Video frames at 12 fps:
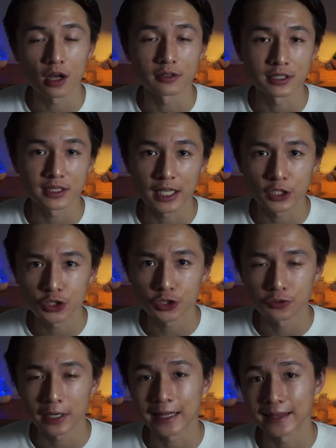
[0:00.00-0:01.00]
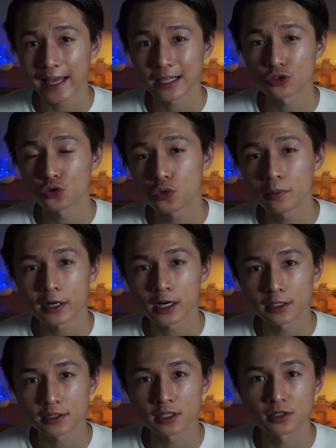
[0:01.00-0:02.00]
on this issue and that two
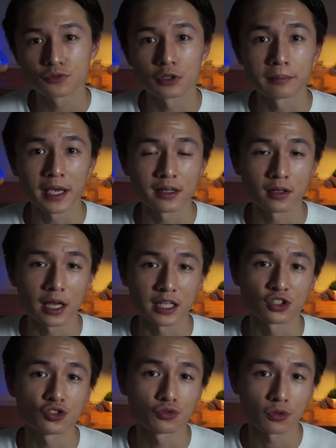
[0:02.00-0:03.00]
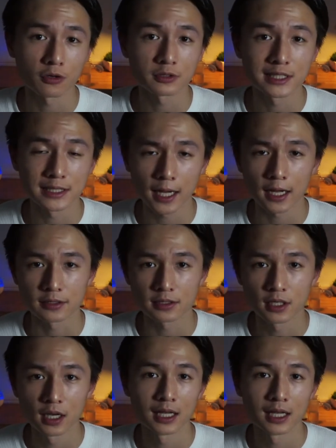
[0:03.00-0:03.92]
parties remain a strong stance,